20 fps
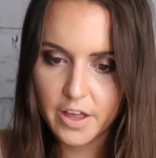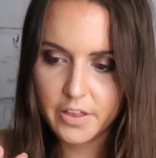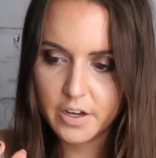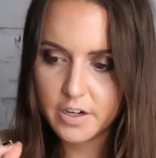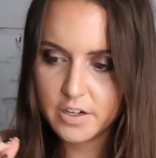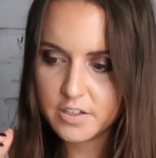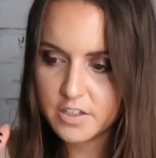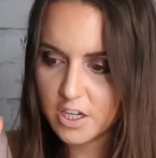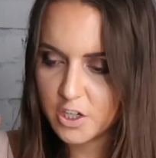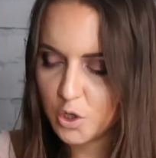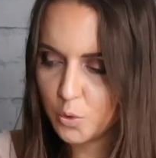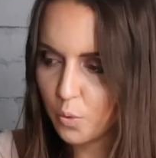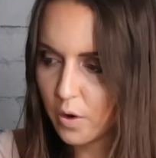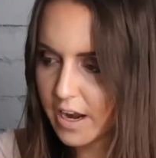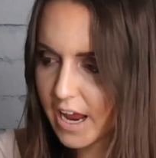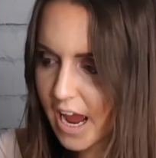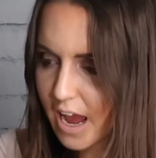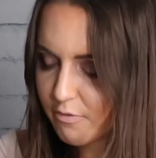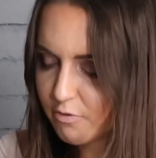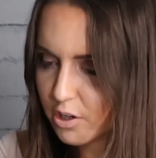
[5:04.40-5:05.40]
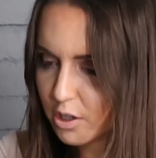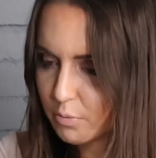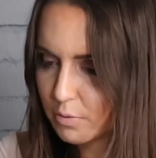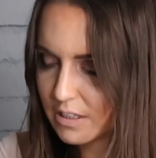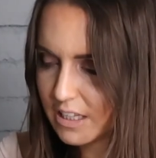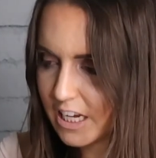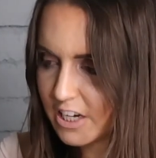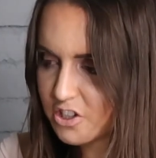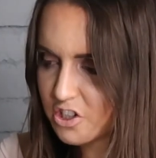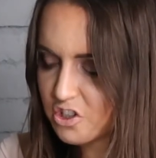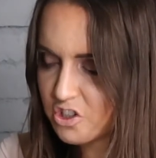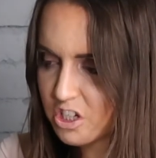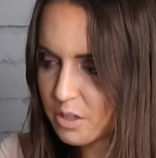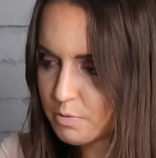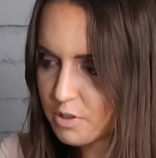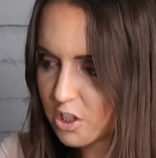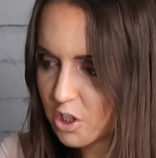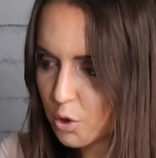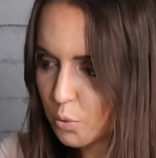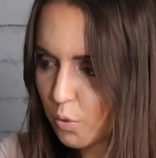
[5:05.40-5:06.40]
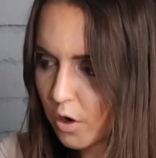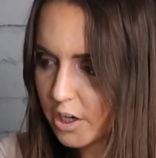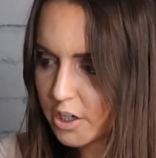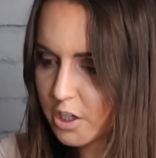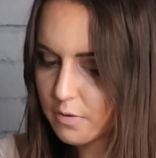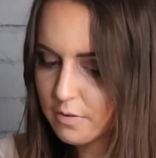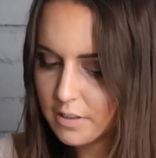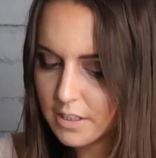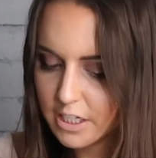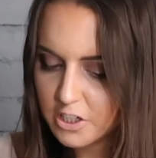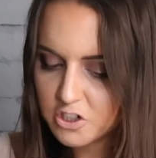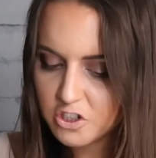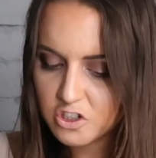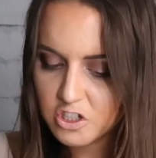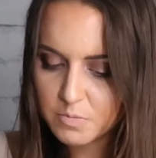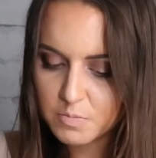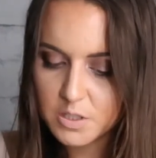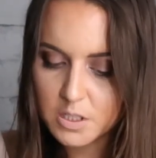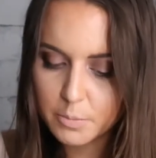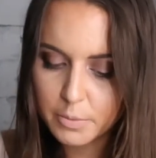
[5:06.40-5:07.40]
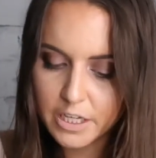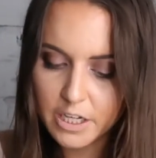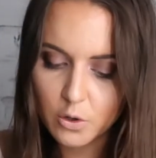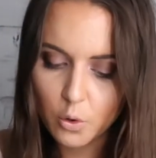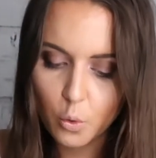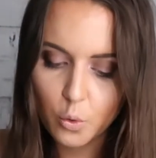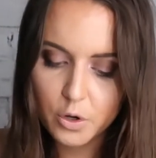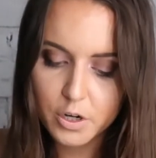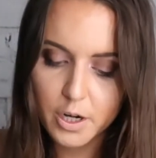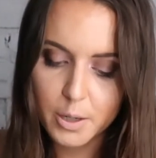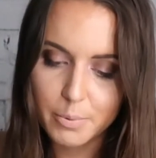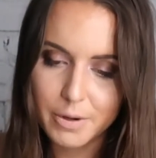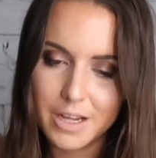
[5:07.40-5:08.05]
others and you want to have good relationships and you want your relationships to be in order,